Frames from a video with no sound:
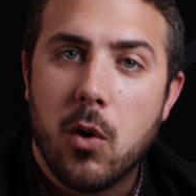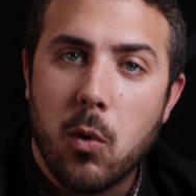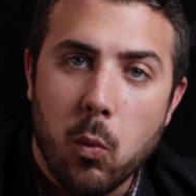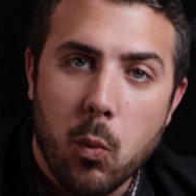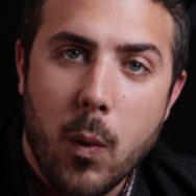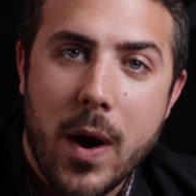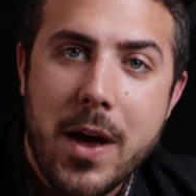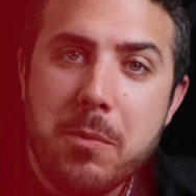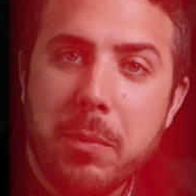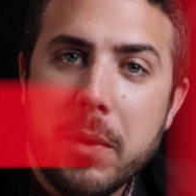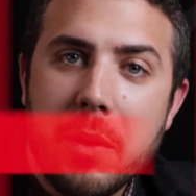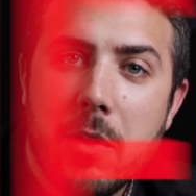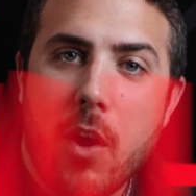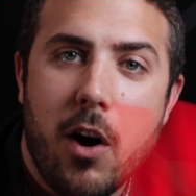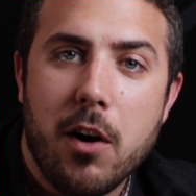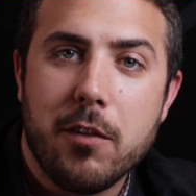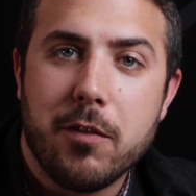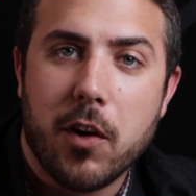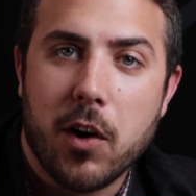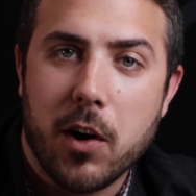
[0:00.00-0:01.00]
When will
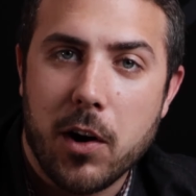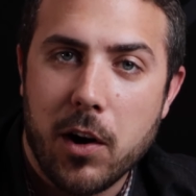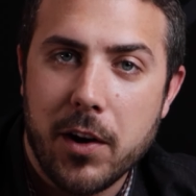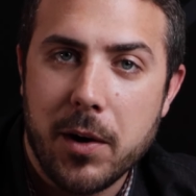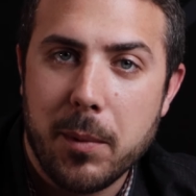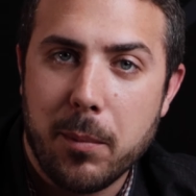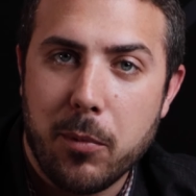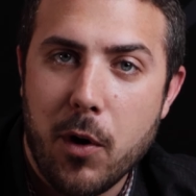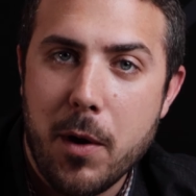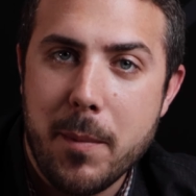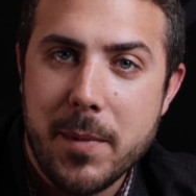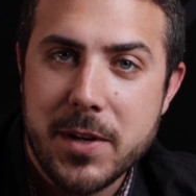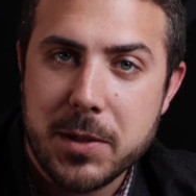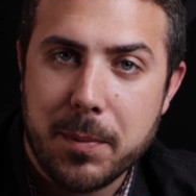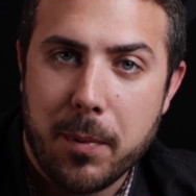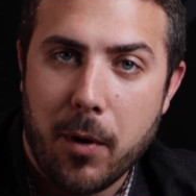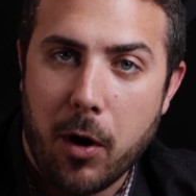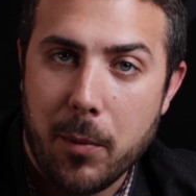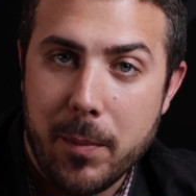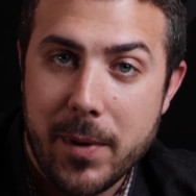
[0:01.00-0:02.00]
all of our unemployment
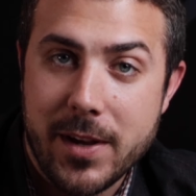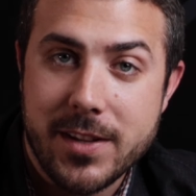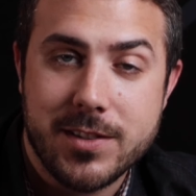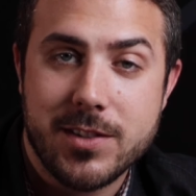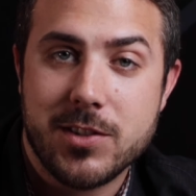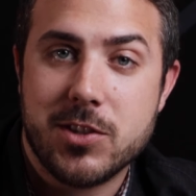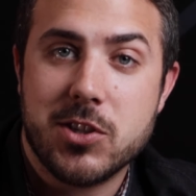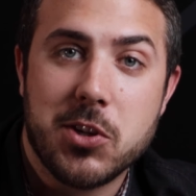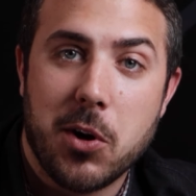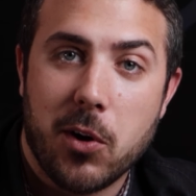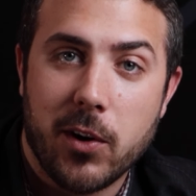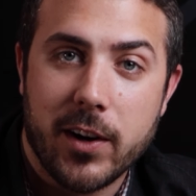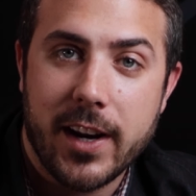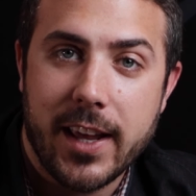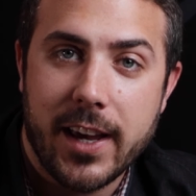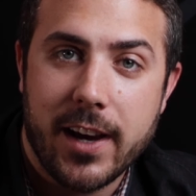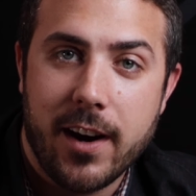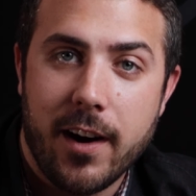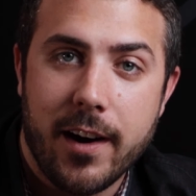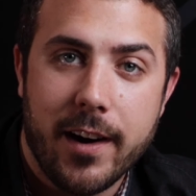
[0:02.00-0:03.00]
departments start
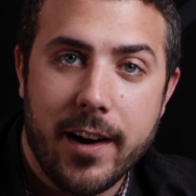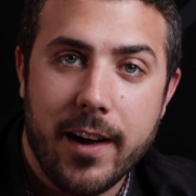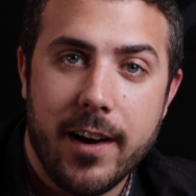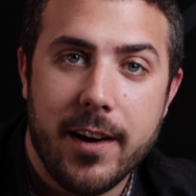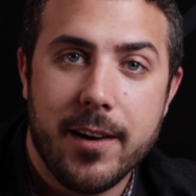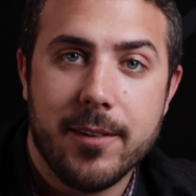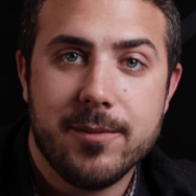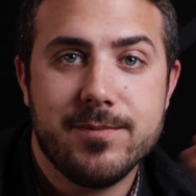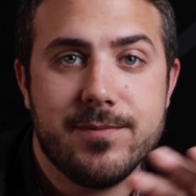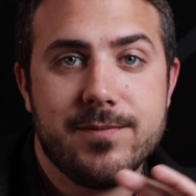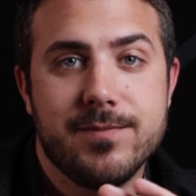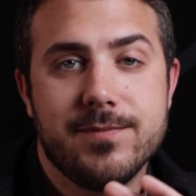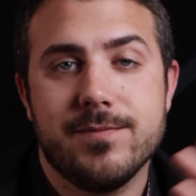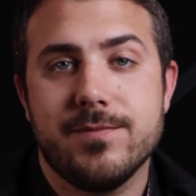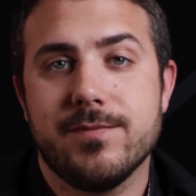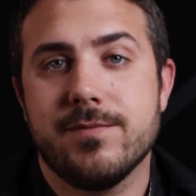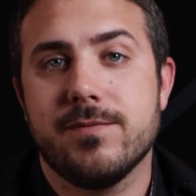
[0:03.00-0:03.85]
getting caught up?